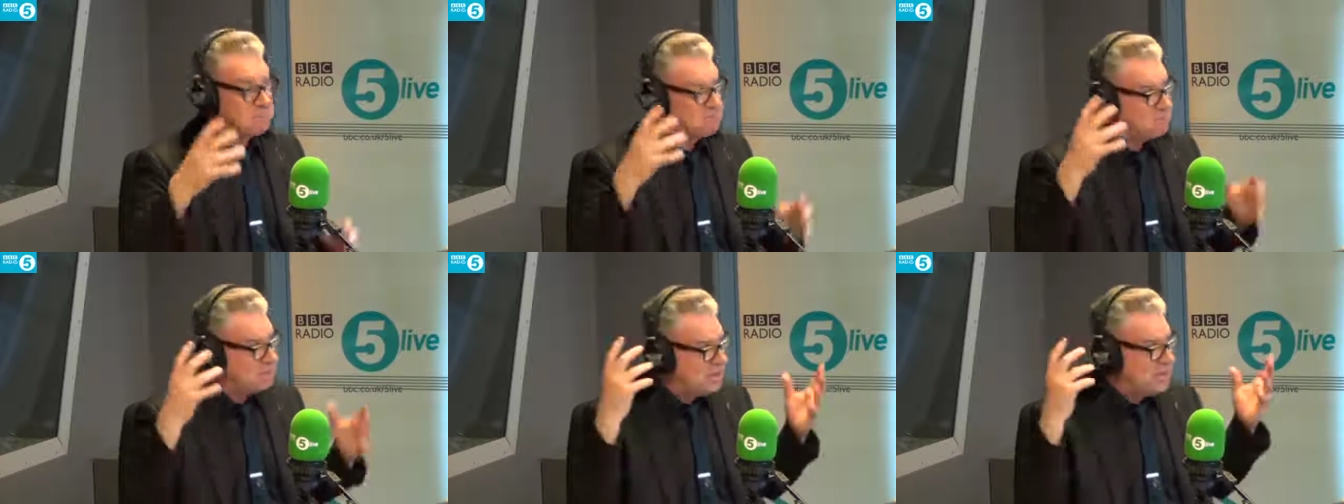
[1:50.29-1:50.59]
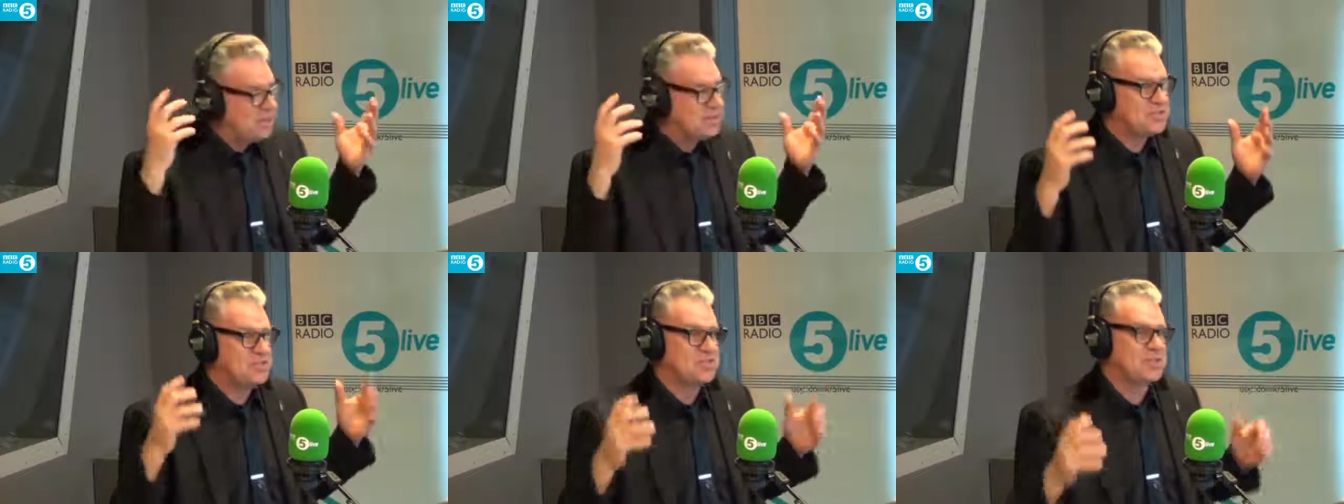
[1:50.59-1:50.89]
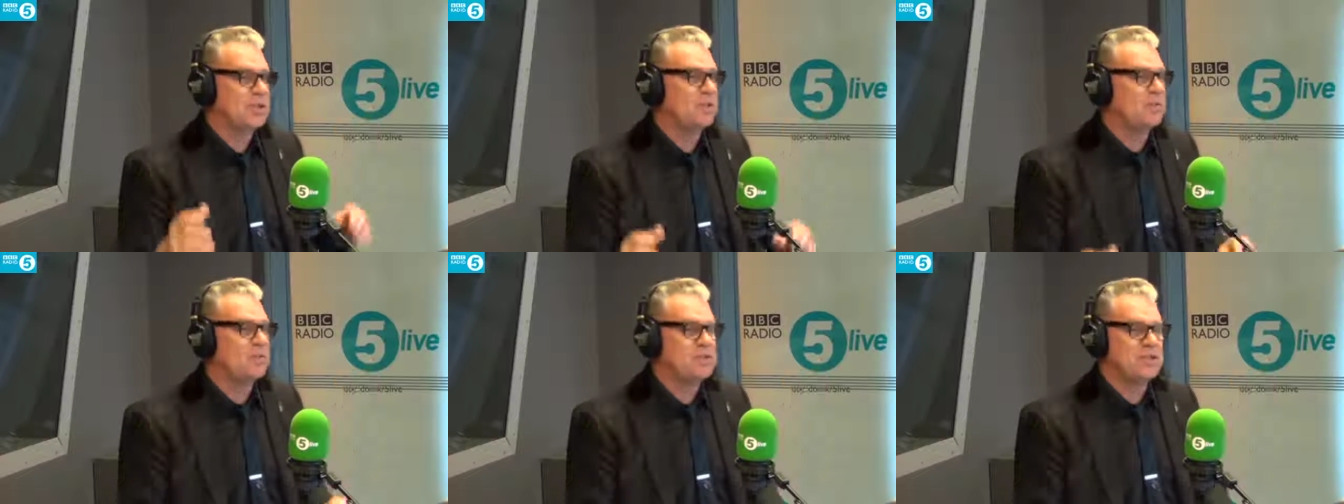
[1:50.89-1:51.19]
Needless to
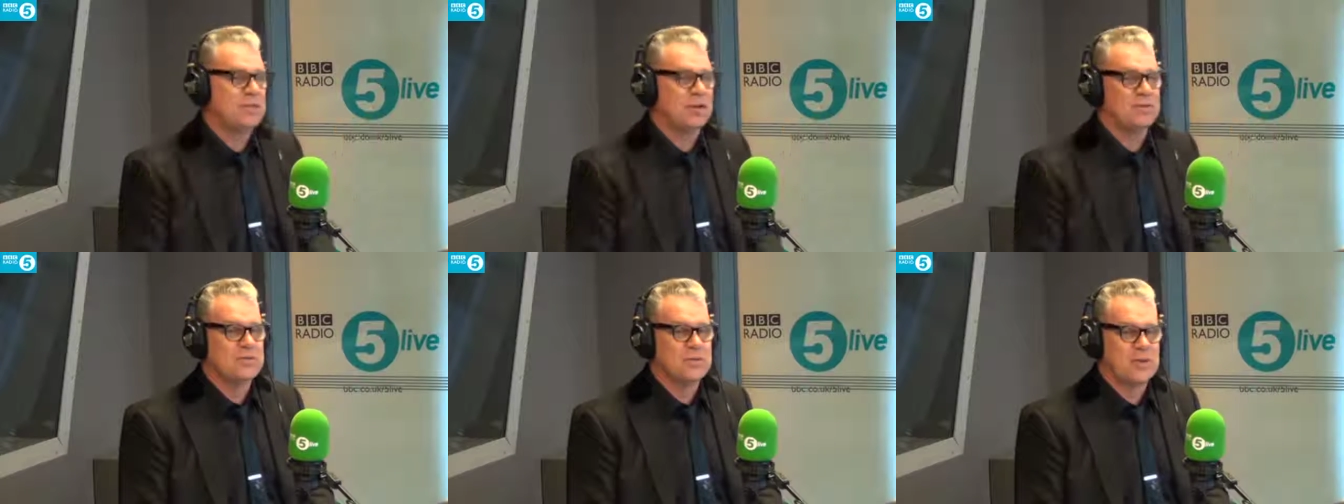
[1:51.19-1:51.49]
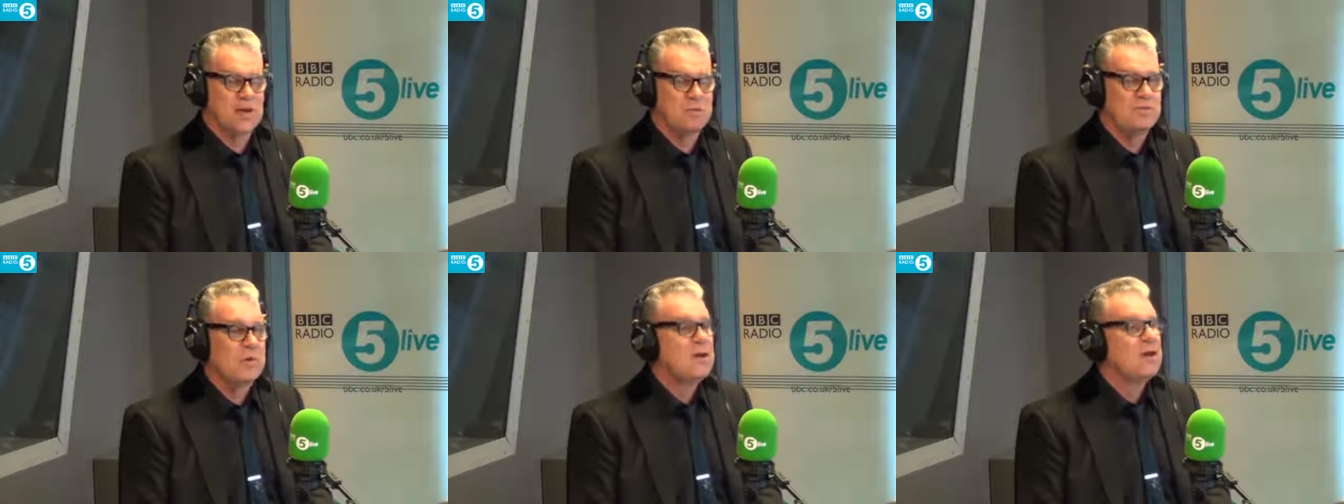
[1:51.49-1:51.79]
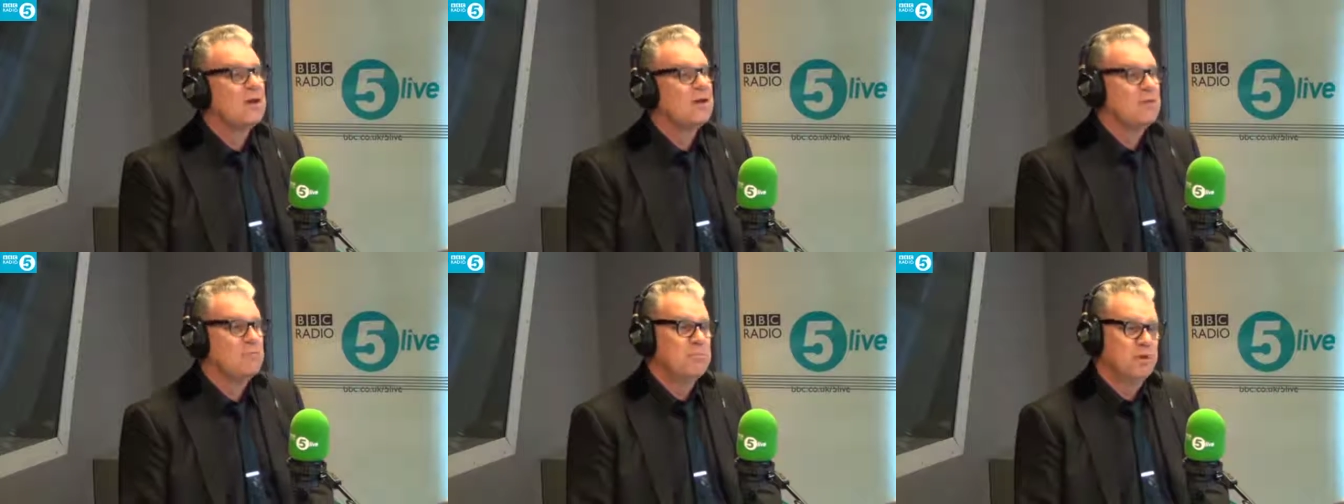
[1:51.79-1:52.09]
say, when she goes home,
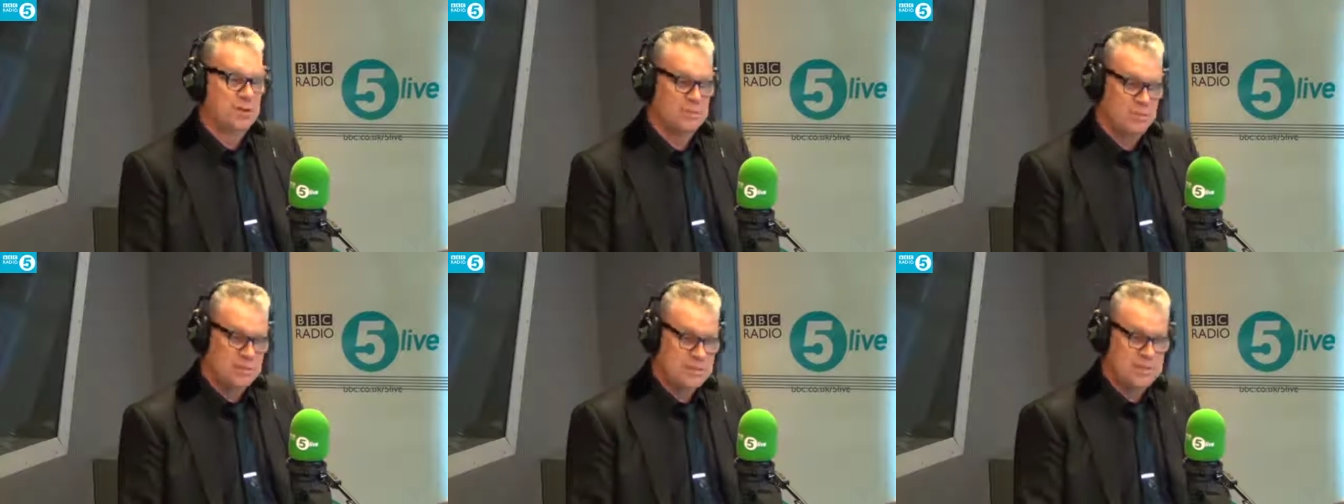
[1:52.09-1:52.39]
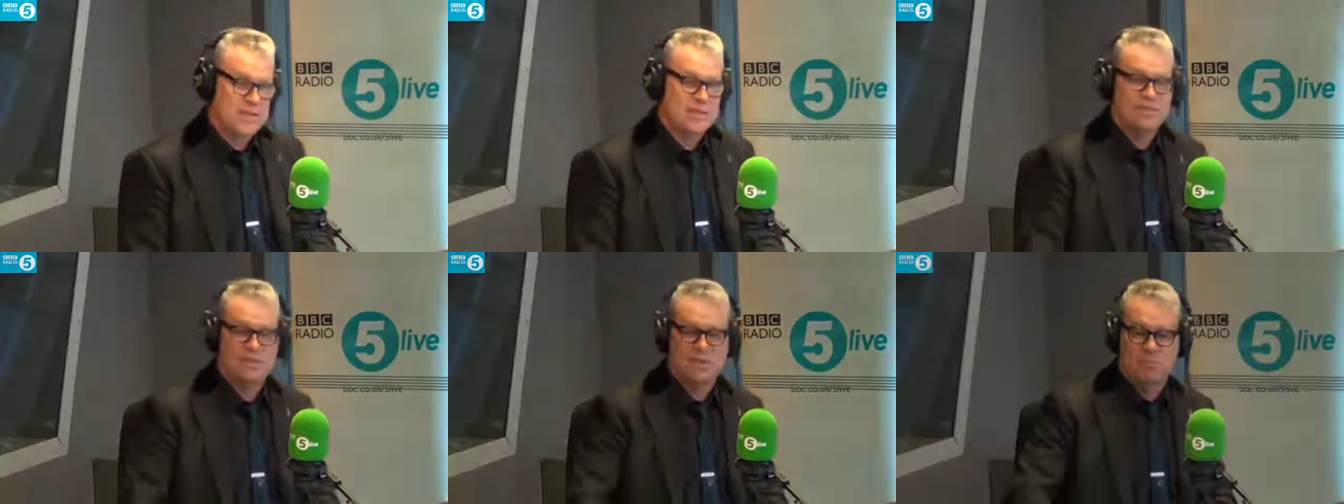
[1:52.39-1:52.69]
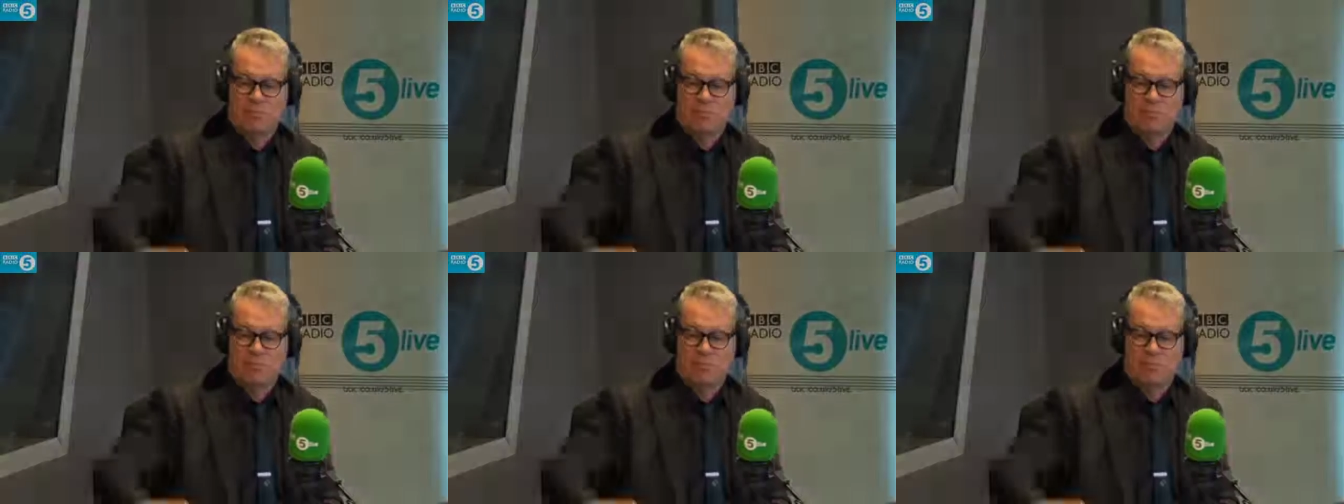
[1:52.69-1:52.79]
her mother is less than